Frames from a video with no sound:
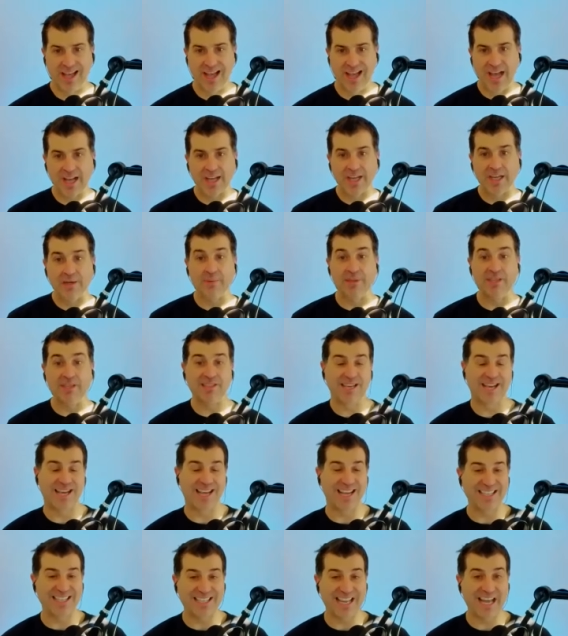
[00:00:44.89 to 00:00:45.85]
I'm going to be
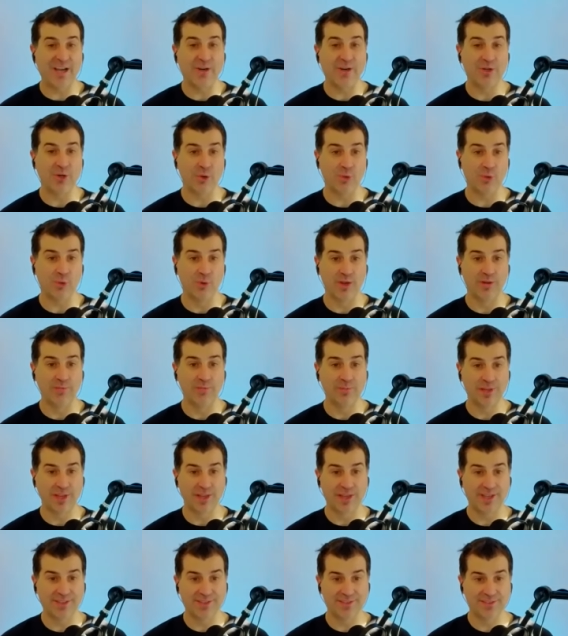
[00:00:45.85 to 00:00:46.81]
tied down to one
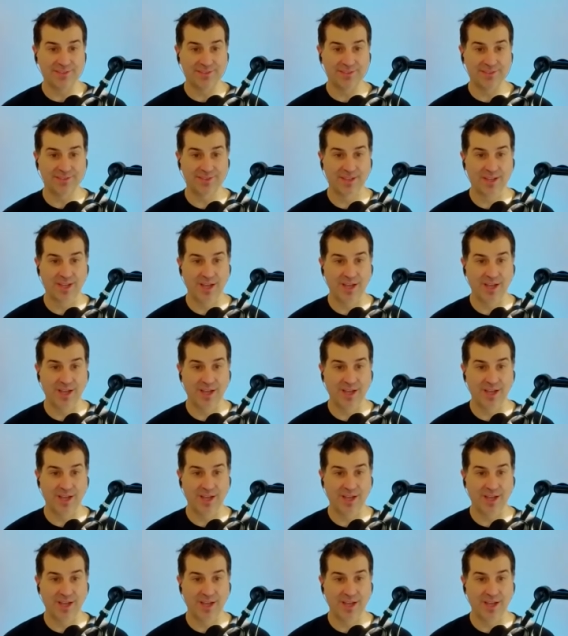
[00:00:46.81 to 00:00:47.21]
place.